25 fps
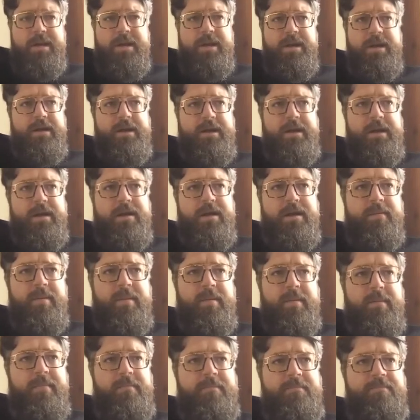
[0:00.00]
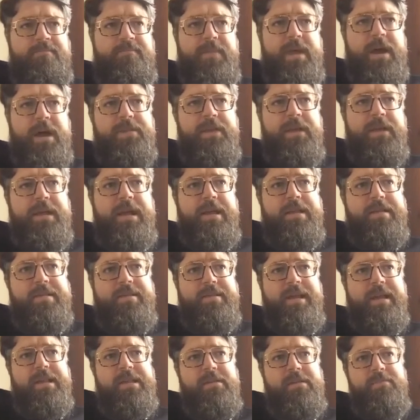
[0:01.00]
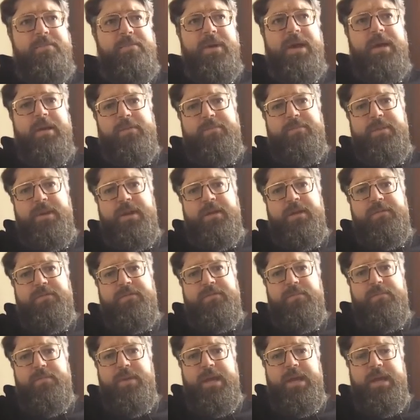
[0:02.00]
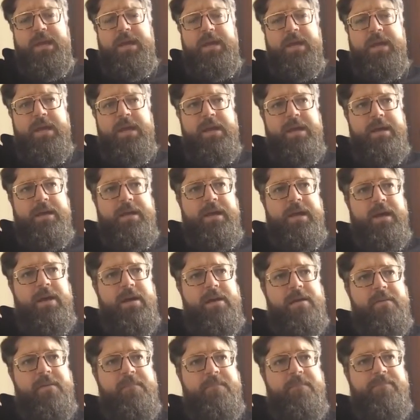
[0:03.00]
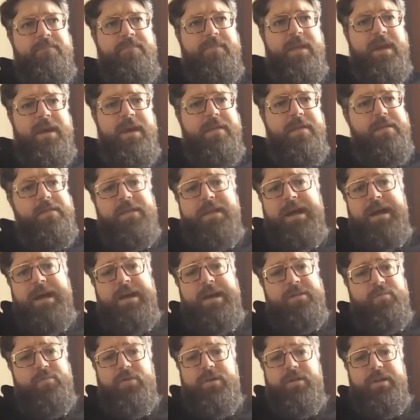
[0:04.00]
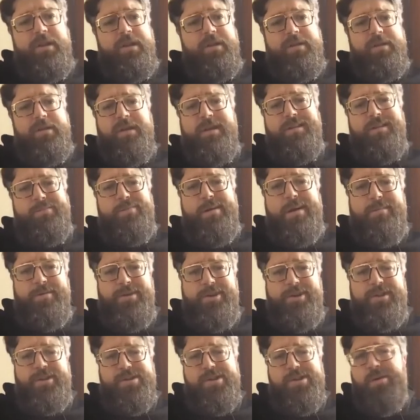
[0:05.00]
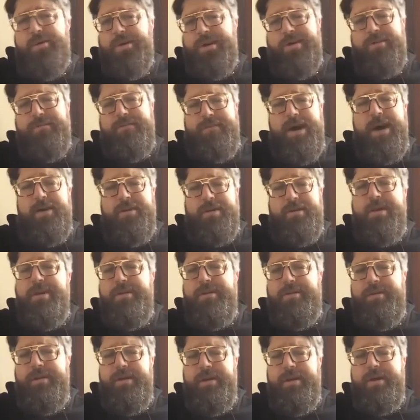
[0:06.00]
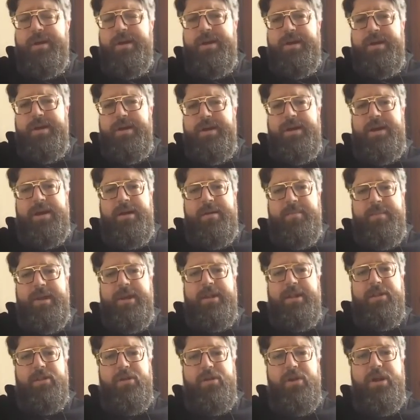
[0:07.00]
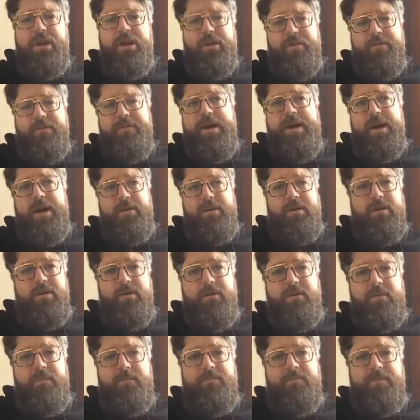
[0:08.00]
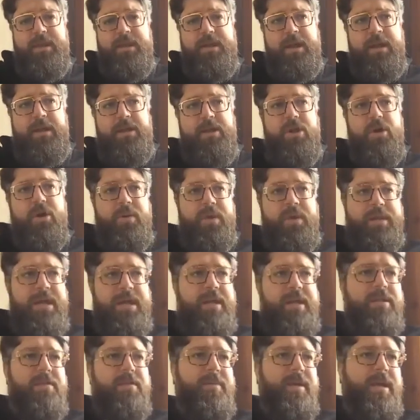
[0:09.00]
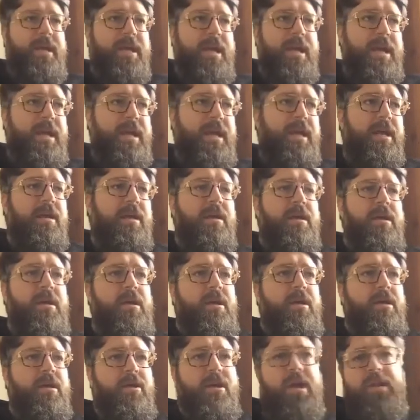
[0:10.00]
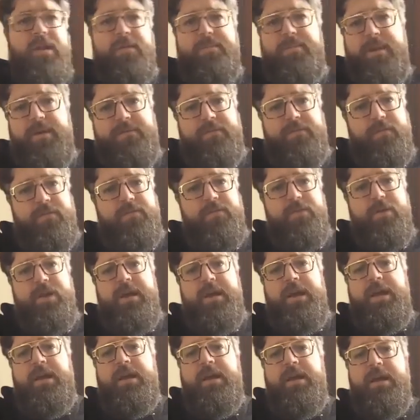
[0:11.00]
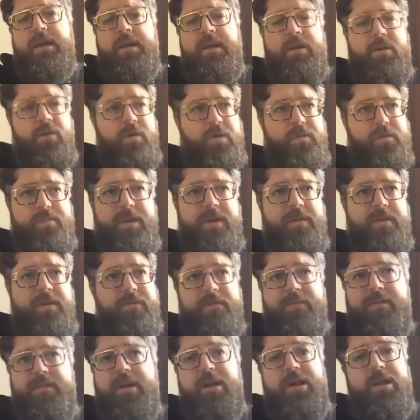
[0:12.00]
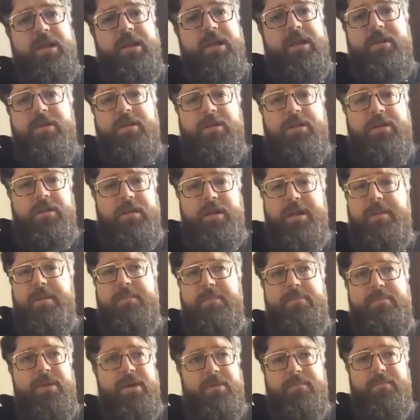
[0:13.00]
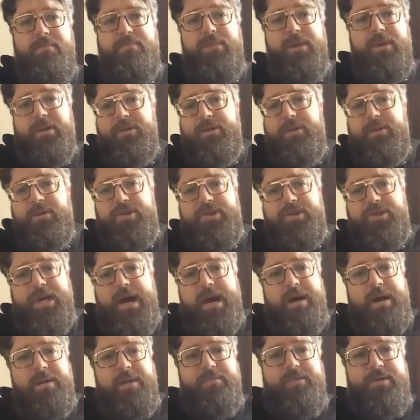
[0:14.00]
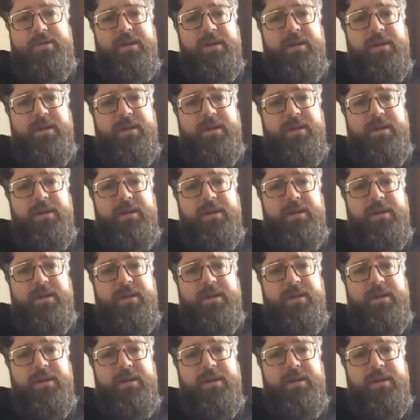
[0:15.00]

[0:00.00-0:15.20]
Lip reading: I think that's the biggest piece for me. And then the last one is probably just knowing your value and learning your value, and knowing that in the beginning, you got to speak for free or speak for very little and build those chops.